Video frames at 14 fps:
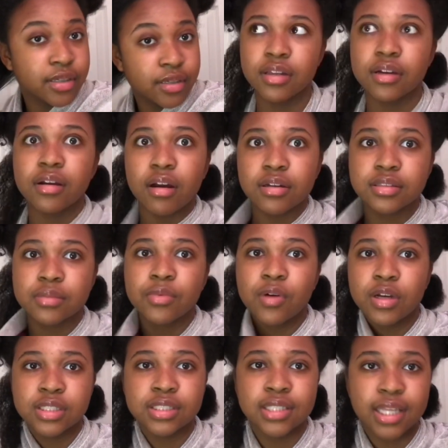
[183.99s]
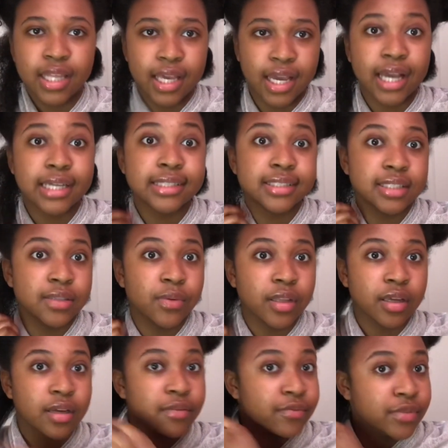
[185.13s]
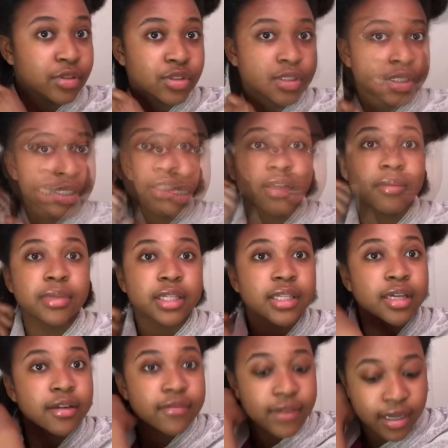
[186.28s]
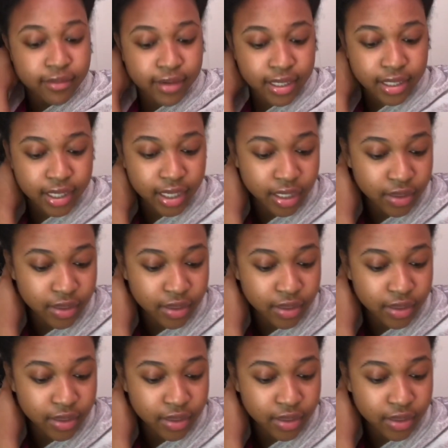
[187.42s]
There are some questions that like I can see where the confusion is. So I'm gonna clarify right now.